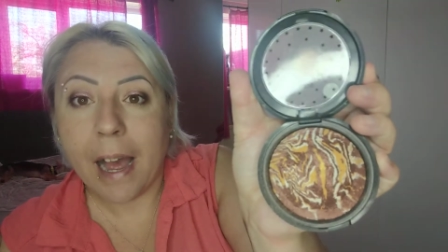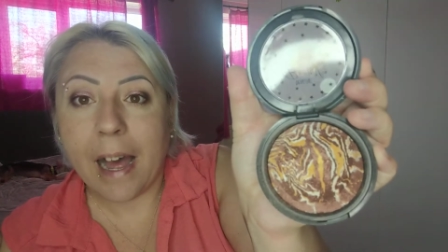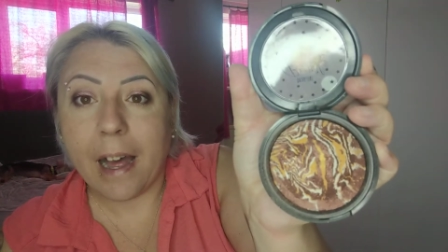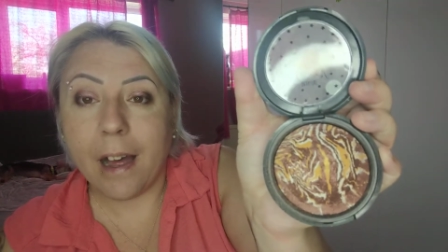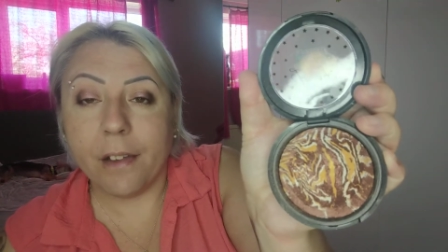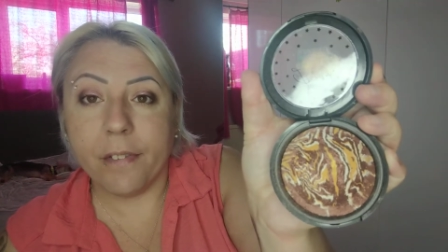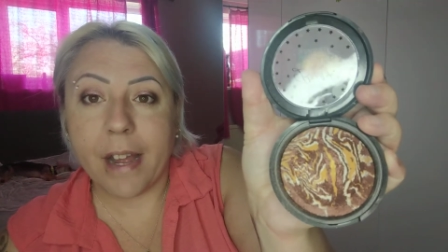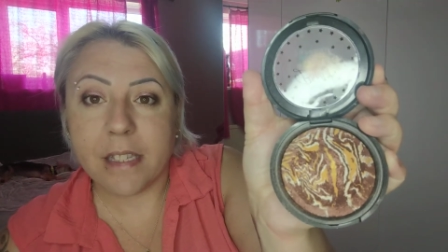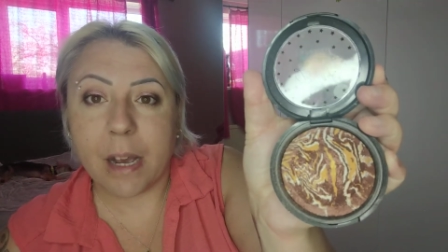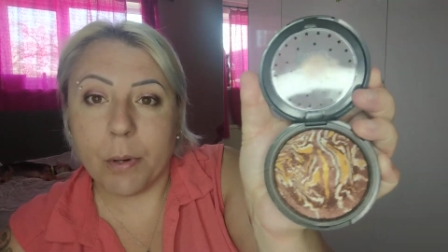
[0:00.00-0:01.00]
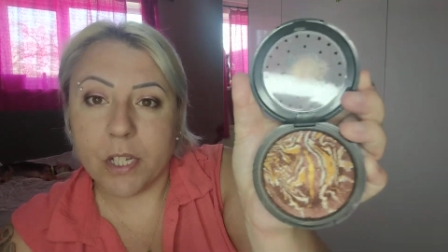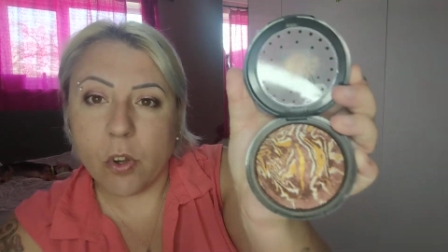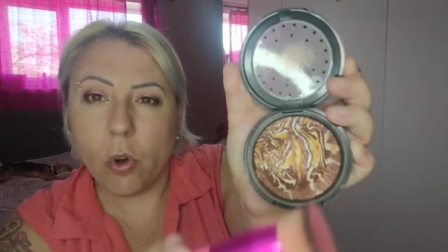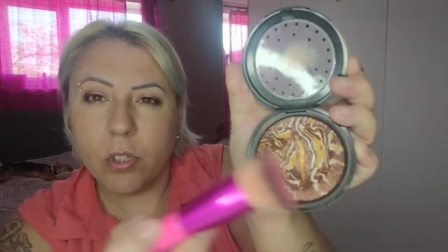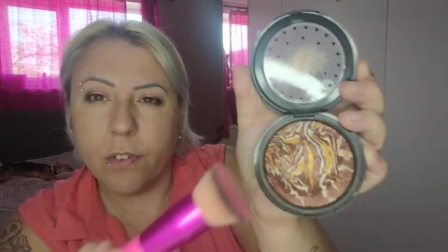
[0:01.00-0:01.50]
And that's that one, it's
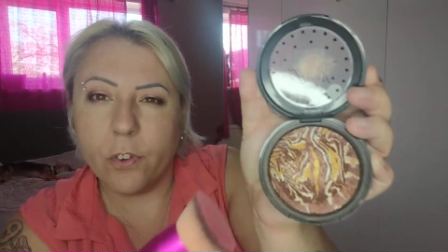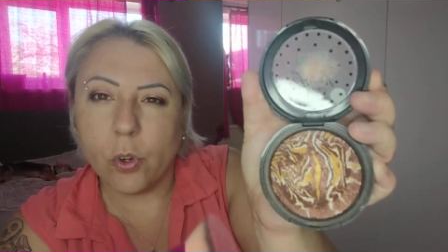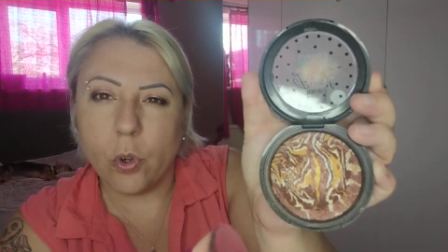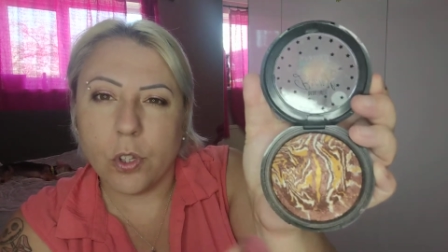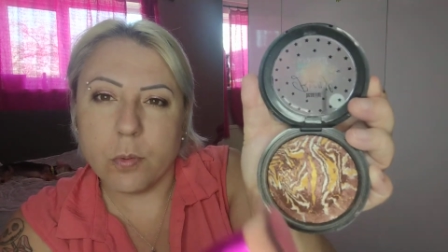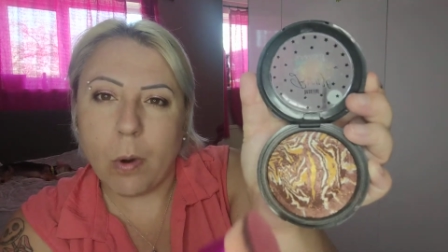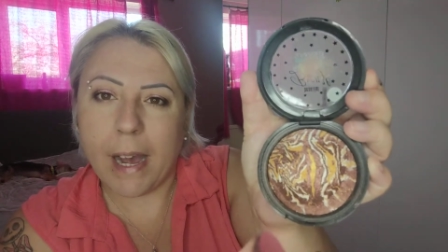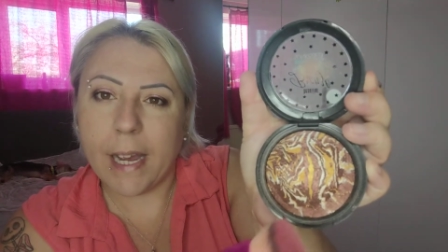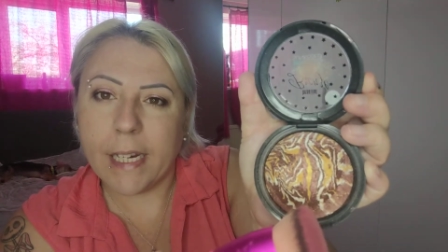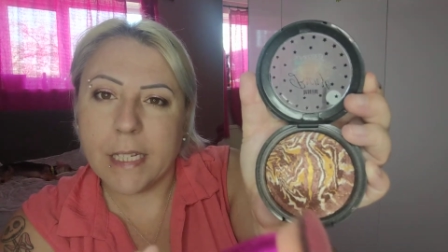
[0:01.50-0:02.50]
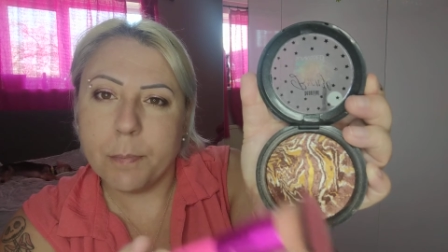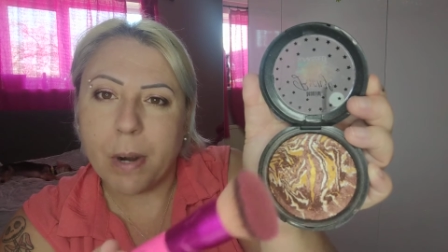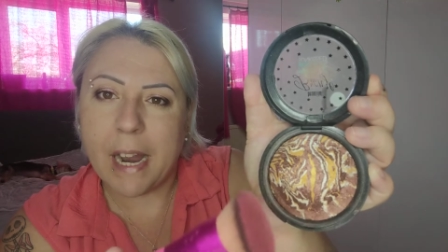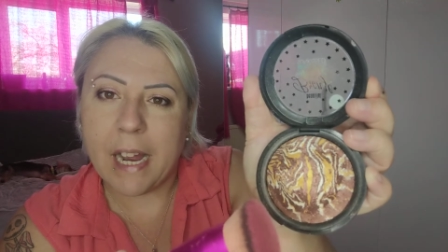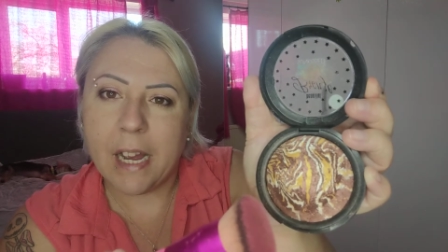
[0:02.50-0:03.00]
got all different colours, white,
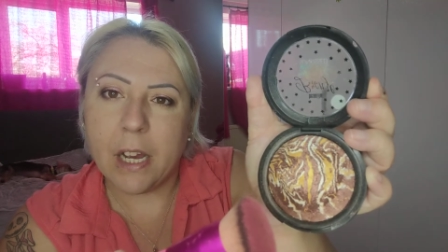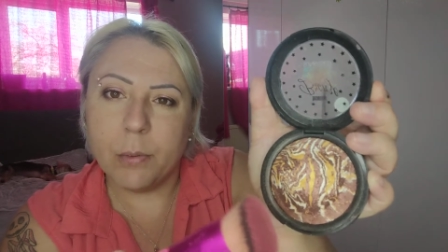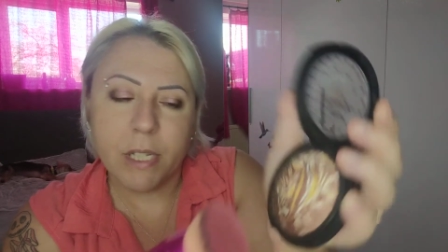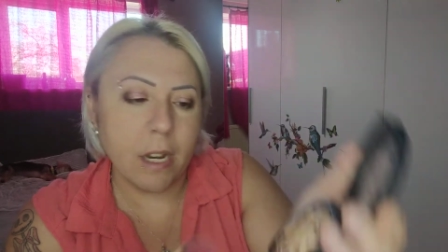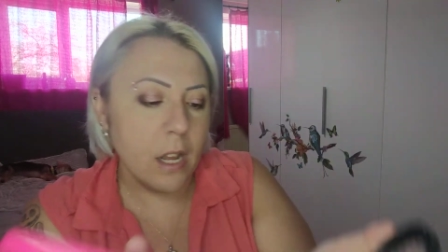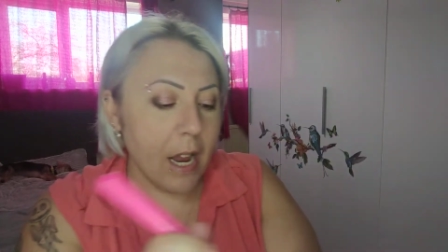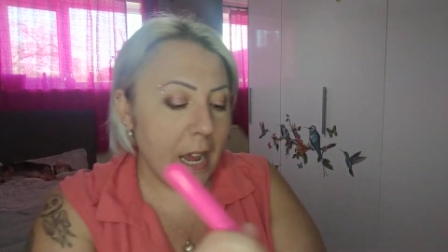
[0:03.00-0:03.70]
brown, yellow.